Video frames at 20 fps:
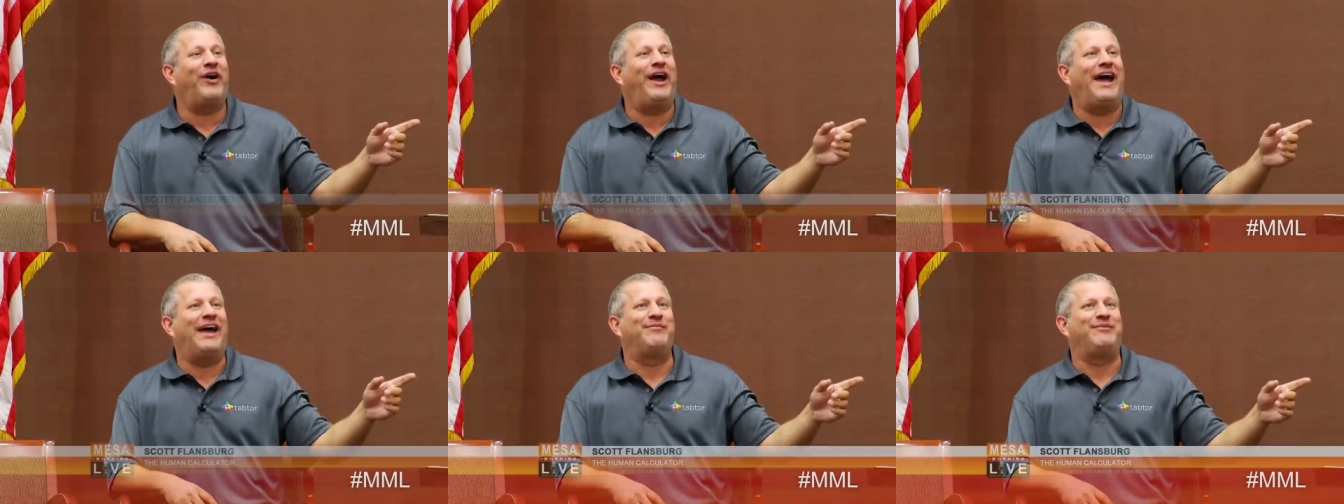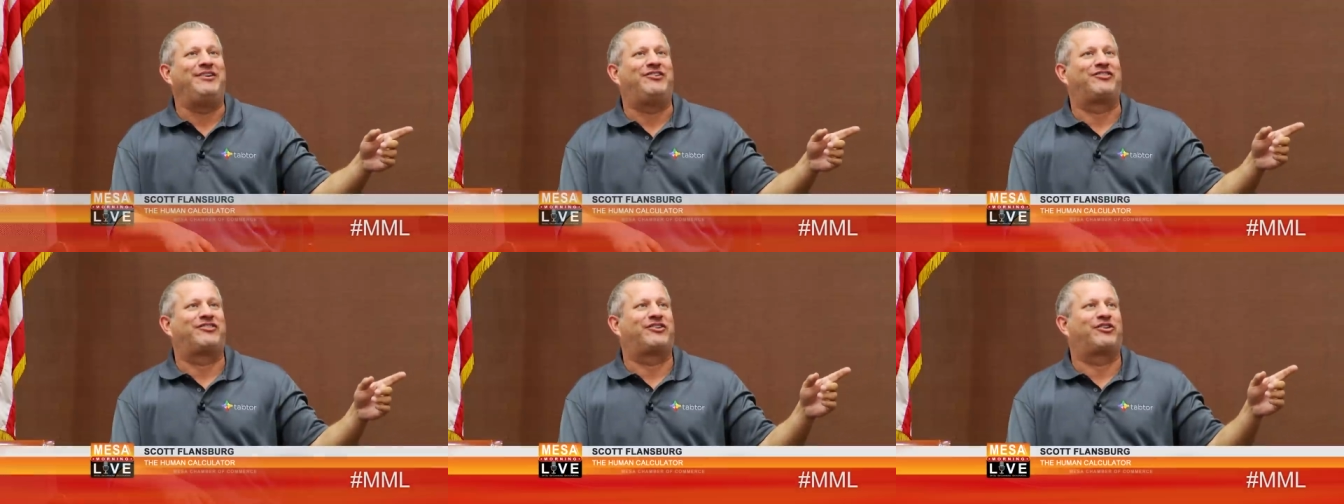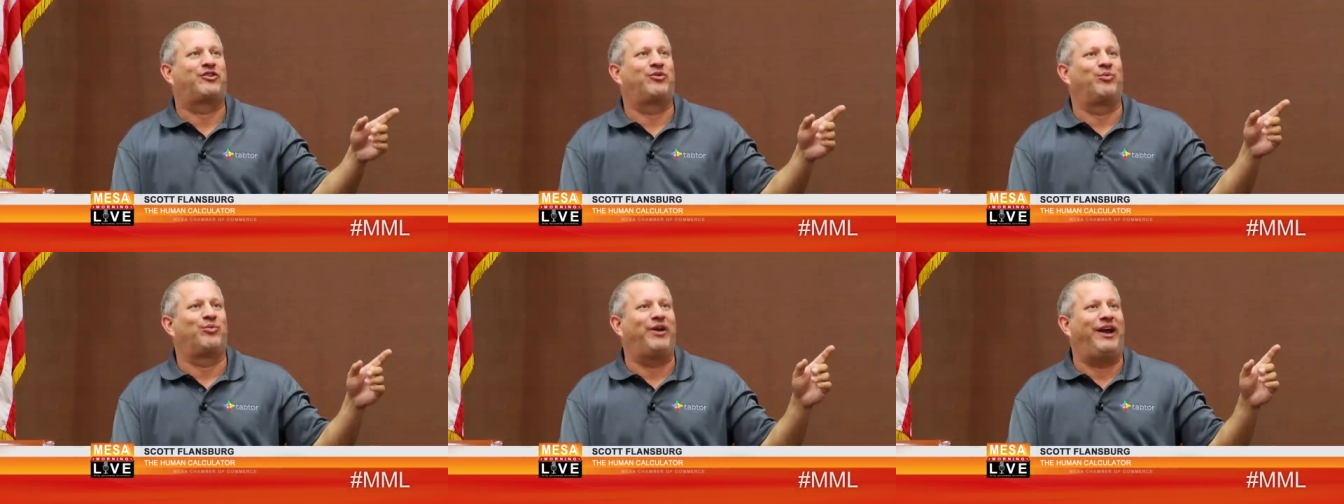had me
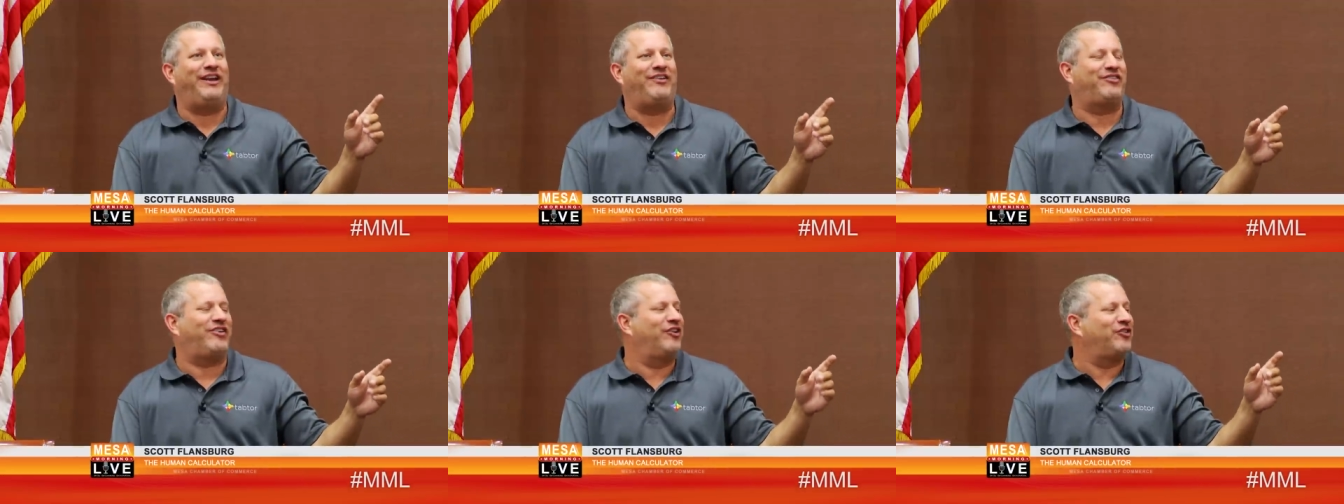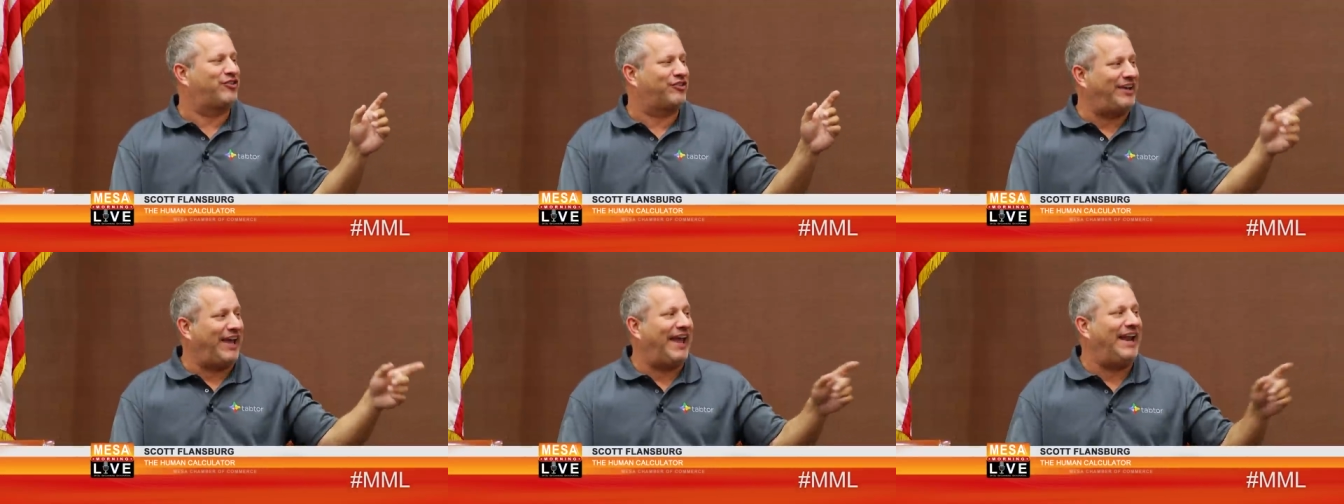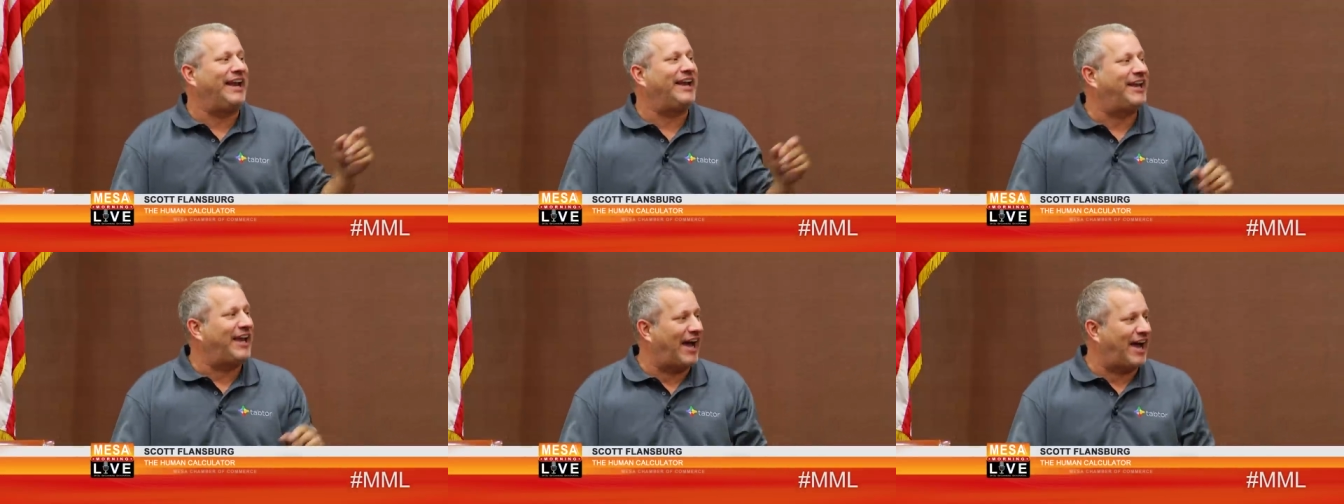race a
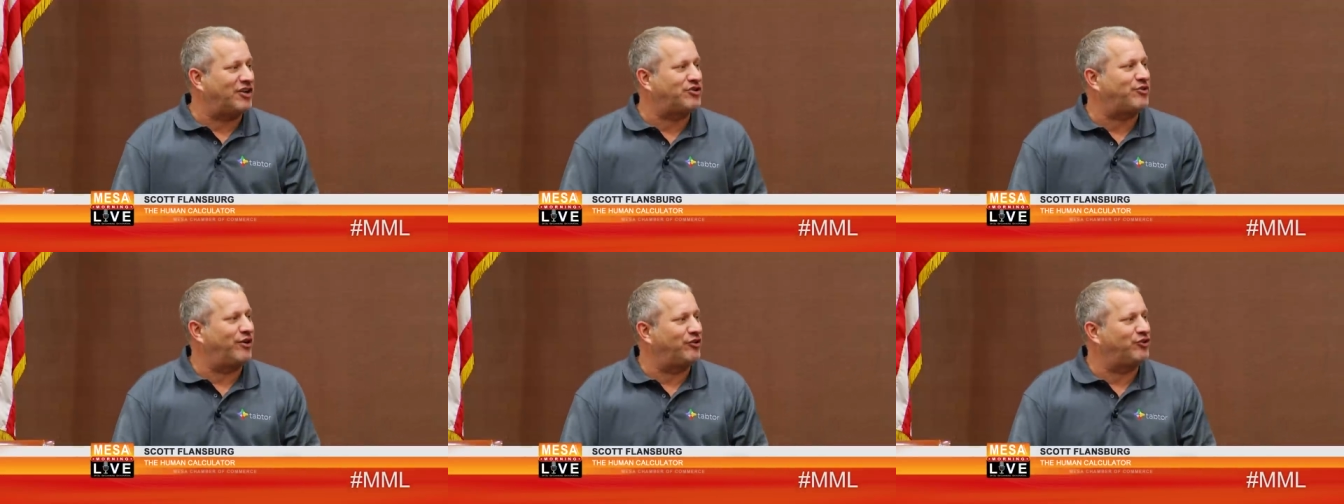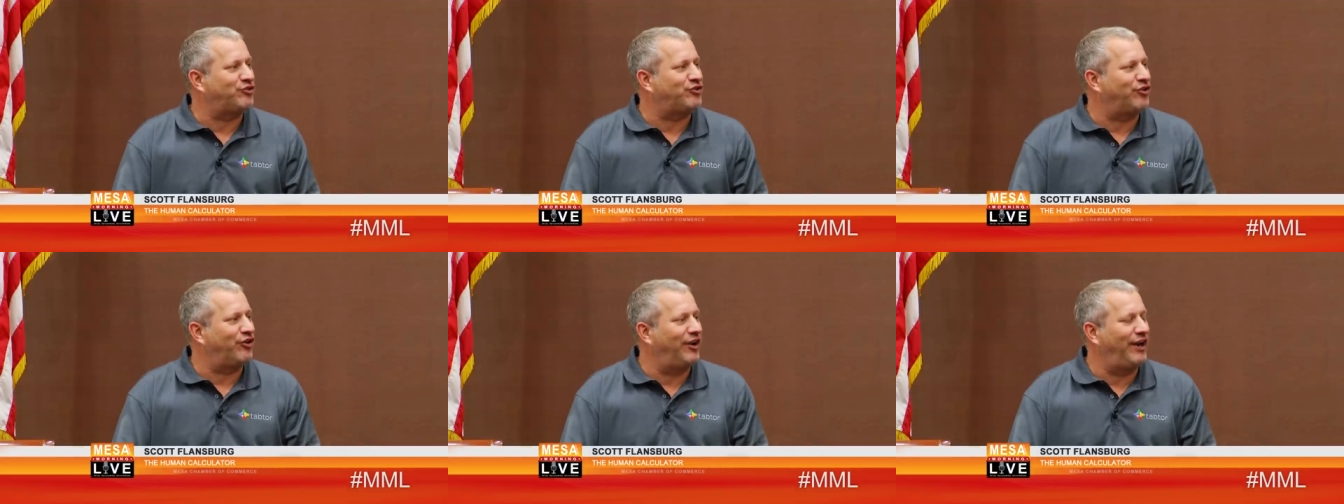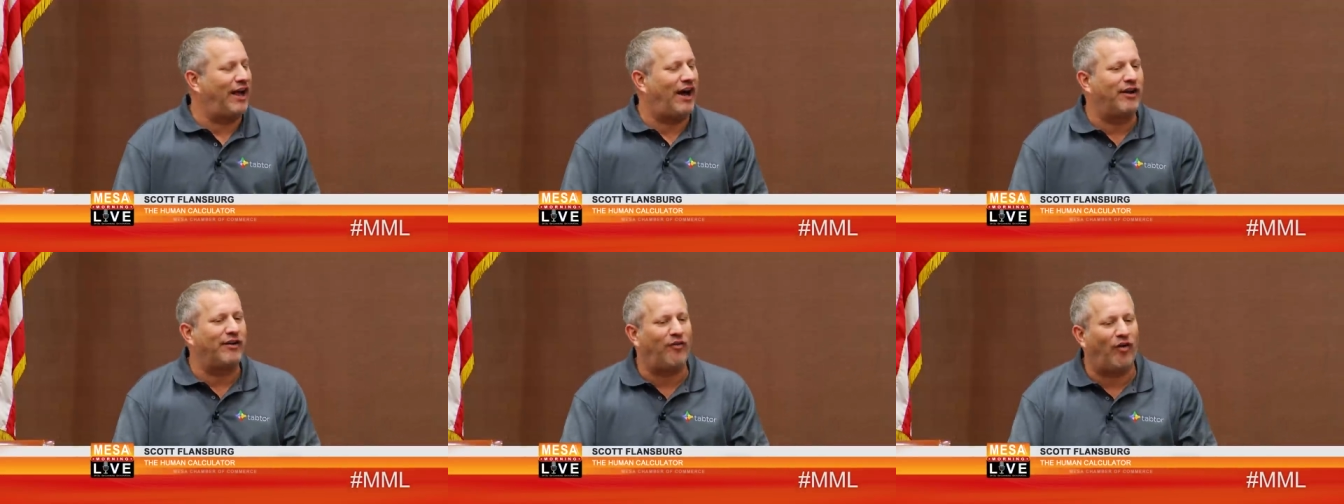scanning cash register,
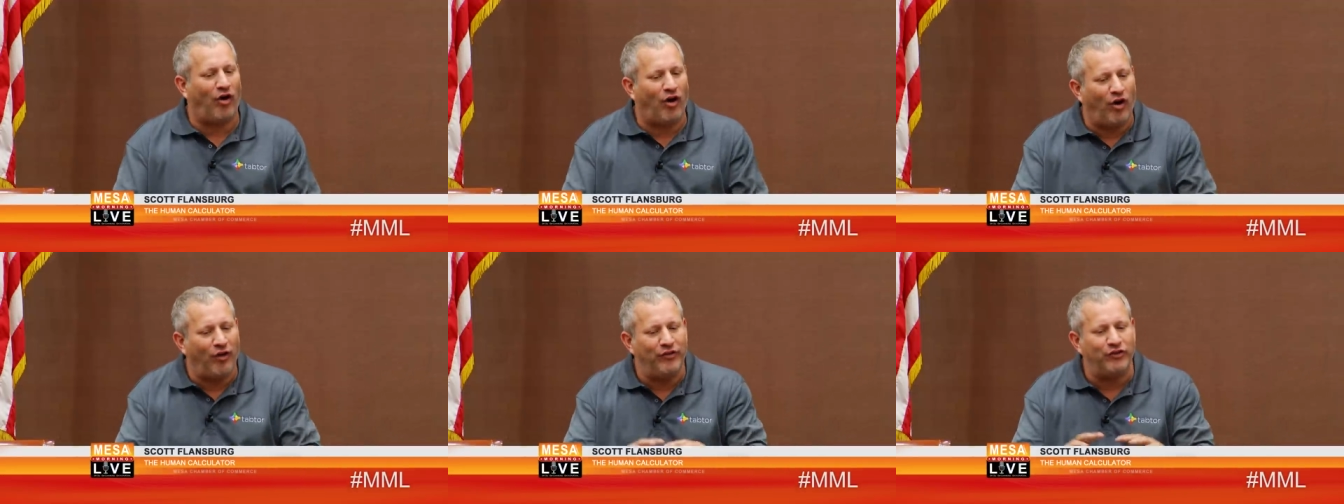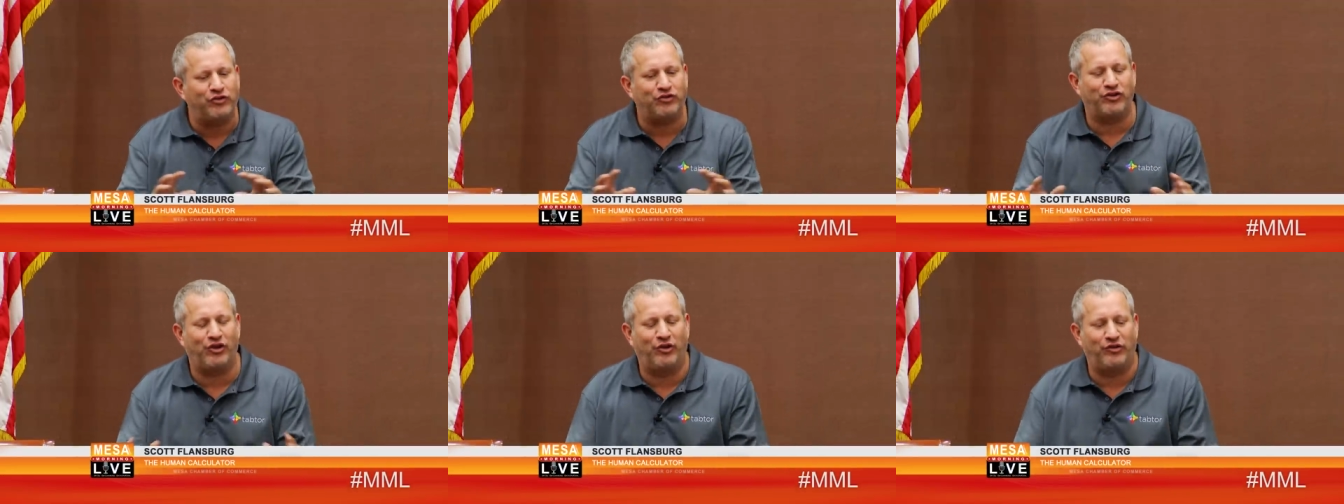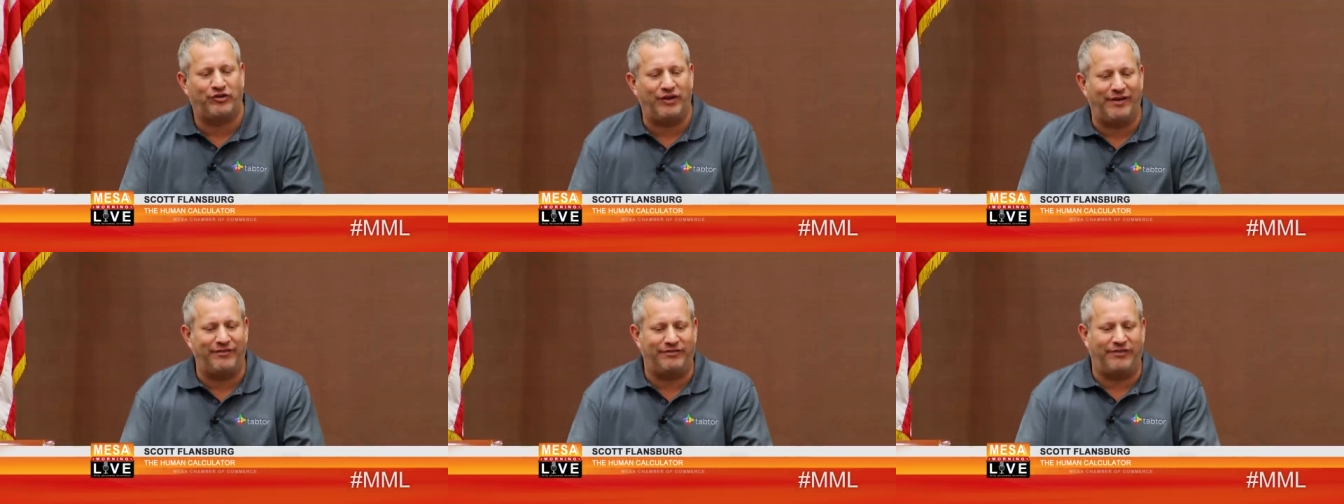and out of all the
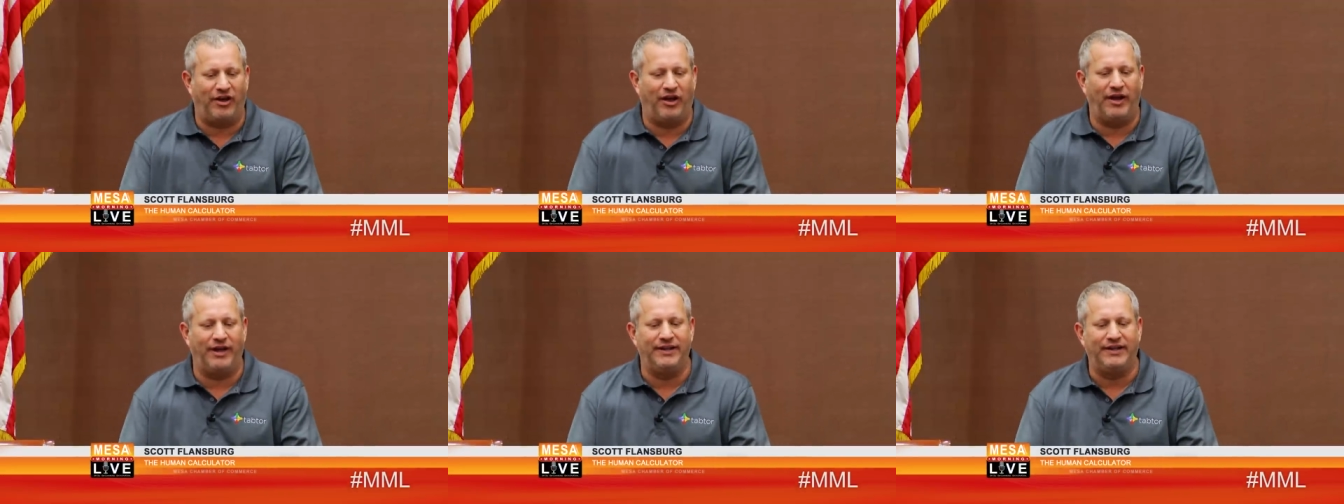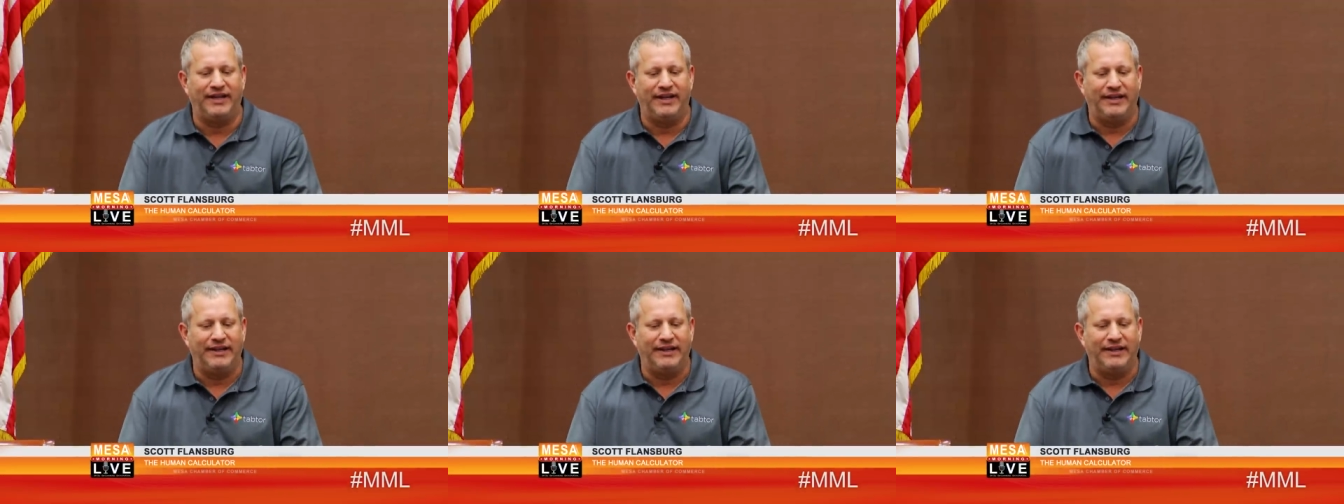shows I've done,